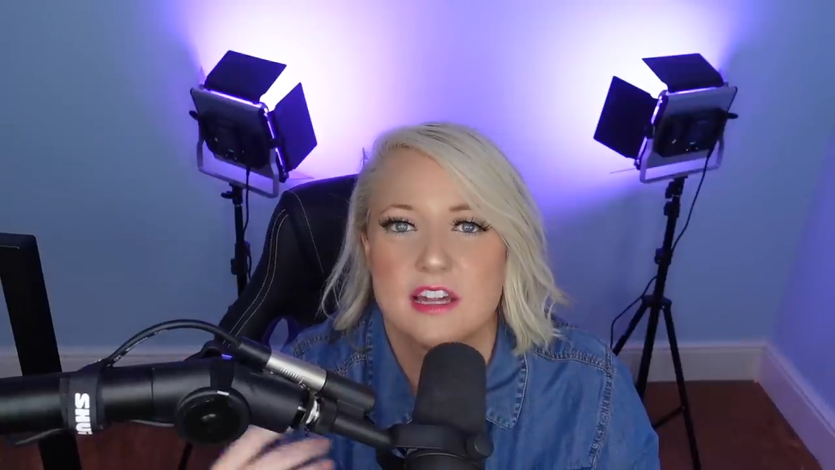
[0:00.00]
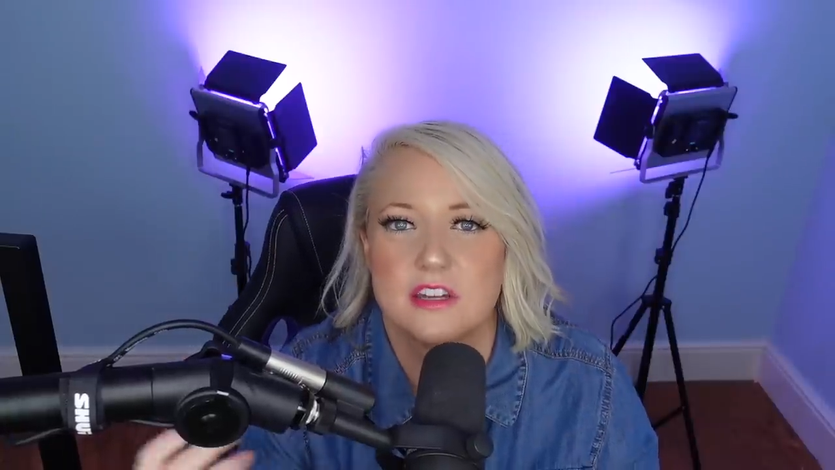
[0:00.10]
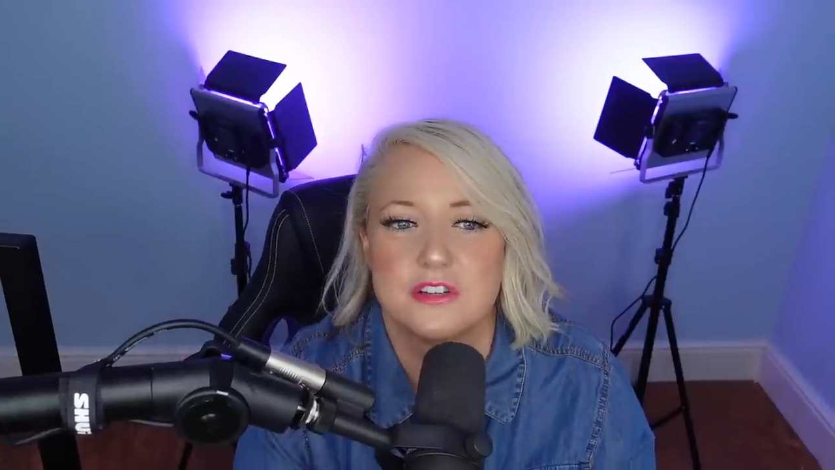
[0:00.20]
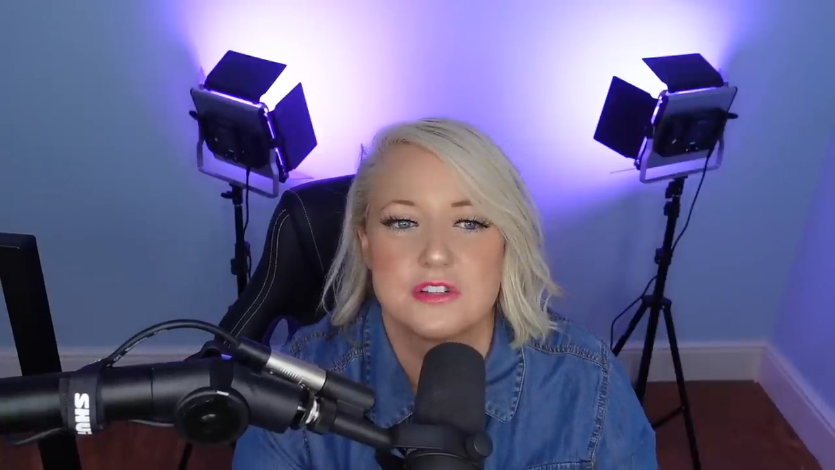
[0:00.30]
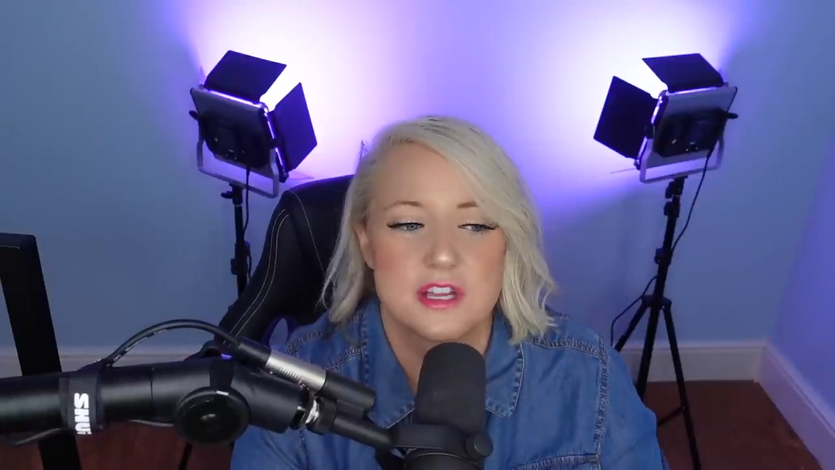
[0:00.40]

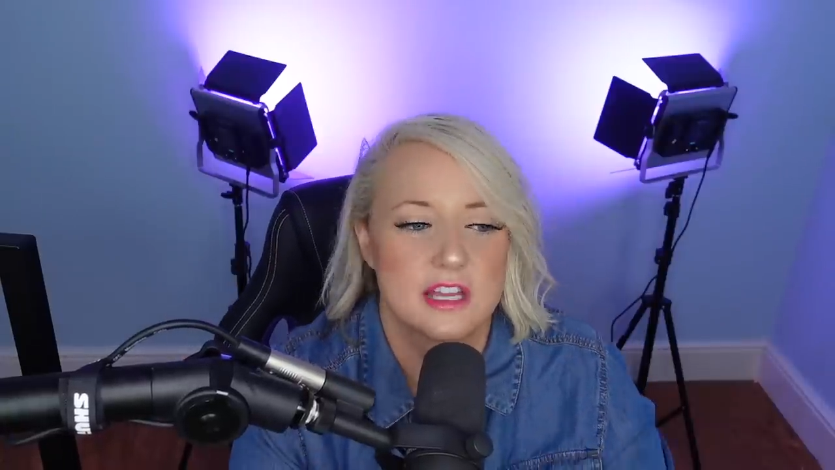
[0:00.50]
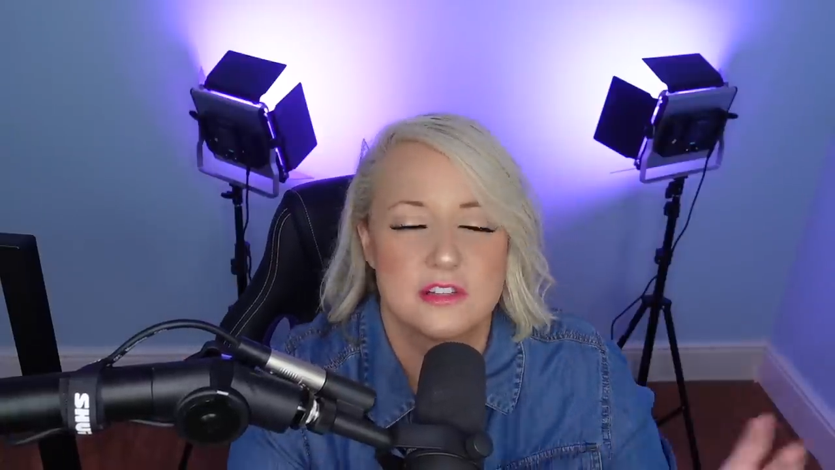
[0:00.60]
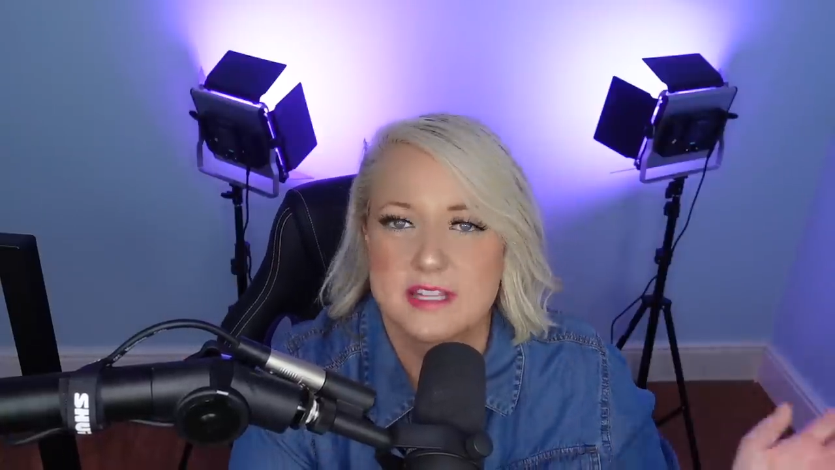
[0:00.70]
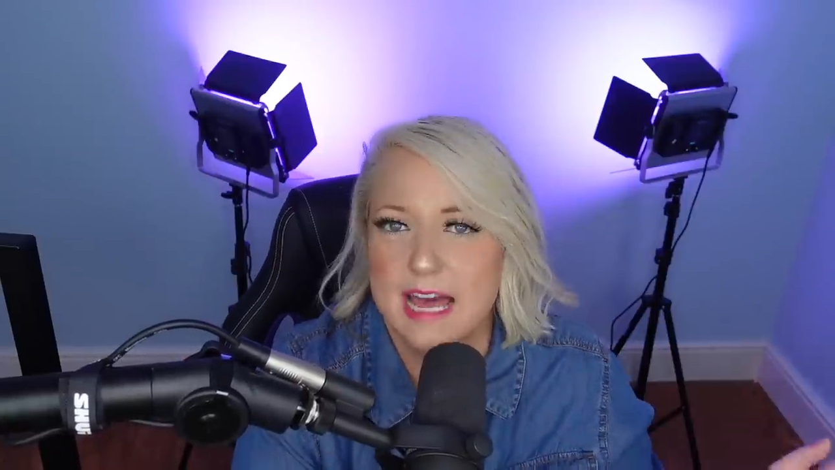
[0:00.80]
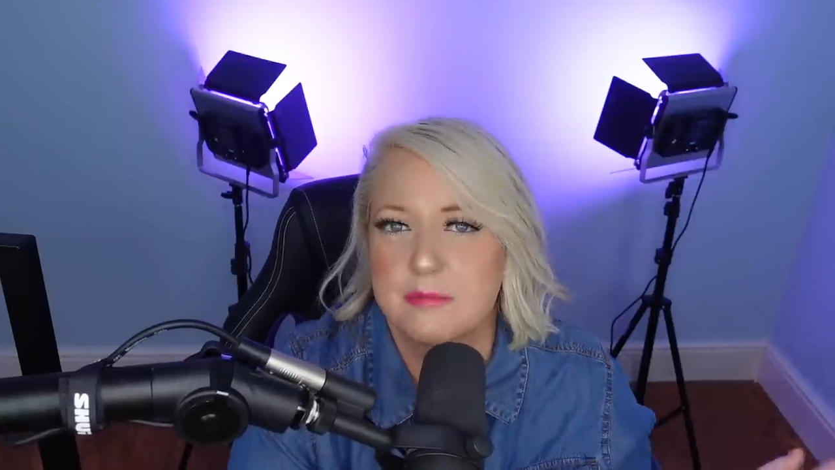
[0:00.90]
And
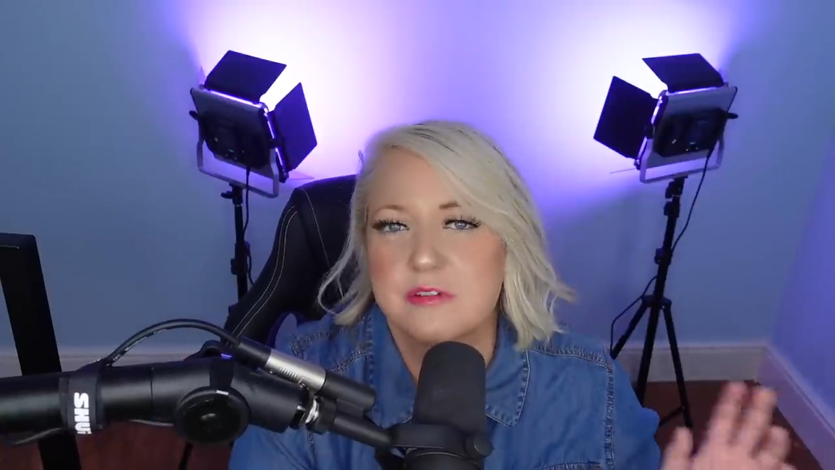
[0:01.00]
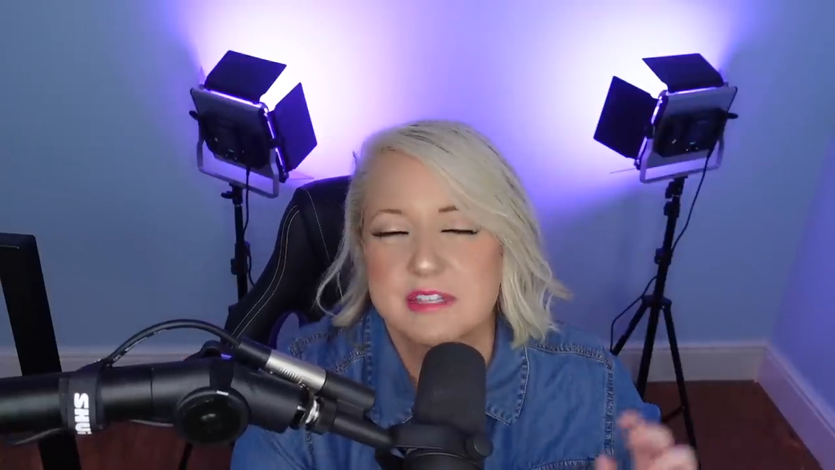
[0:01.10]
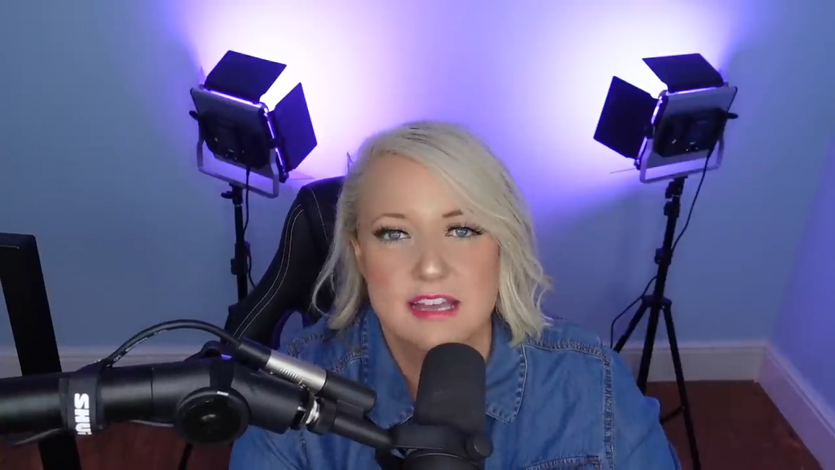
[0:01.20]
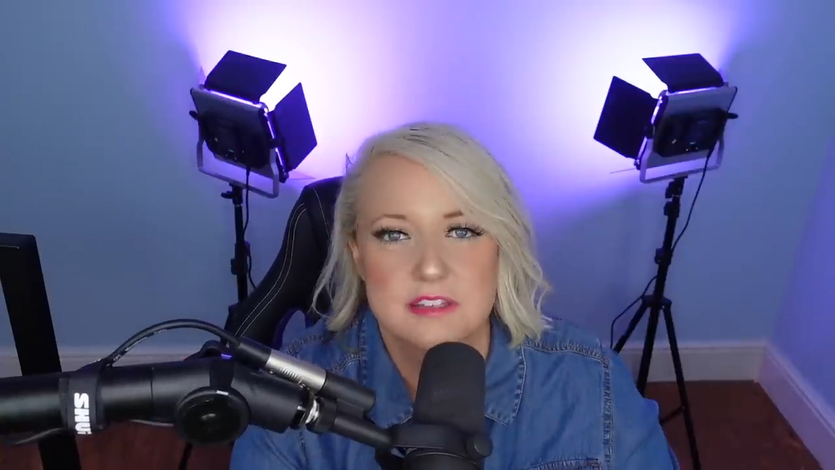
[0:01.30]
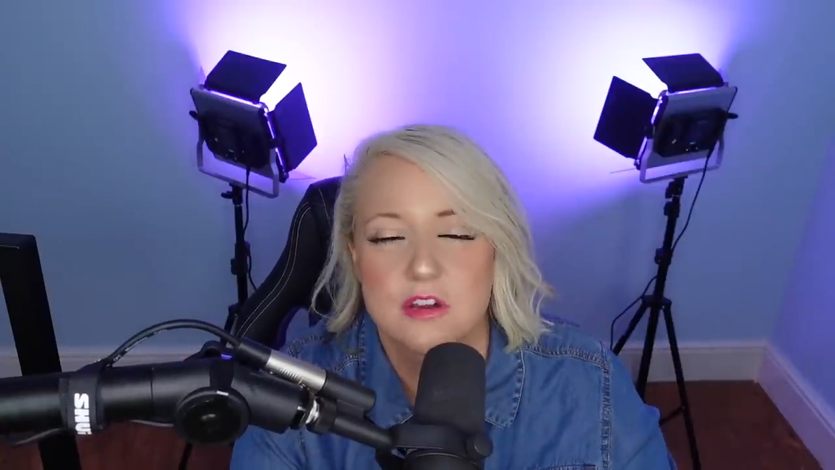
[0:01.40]
Tammy
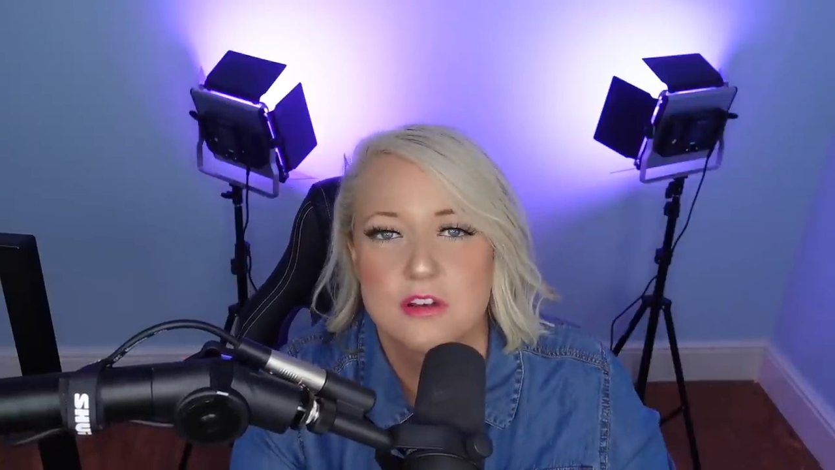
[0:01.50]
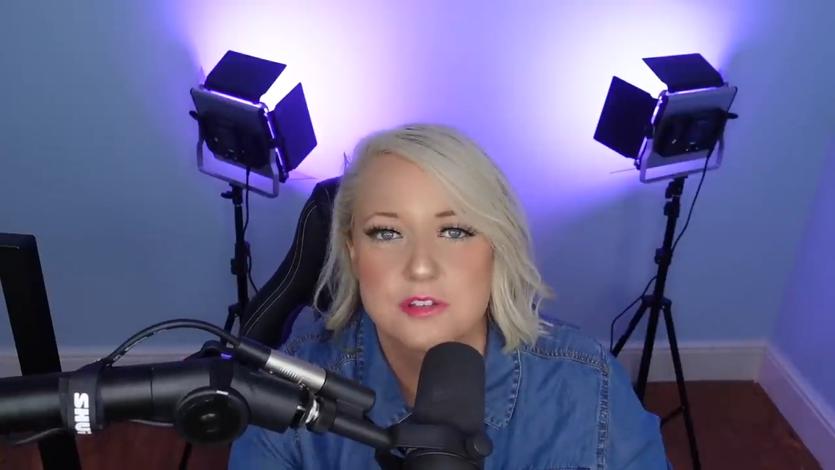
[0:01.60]
was asking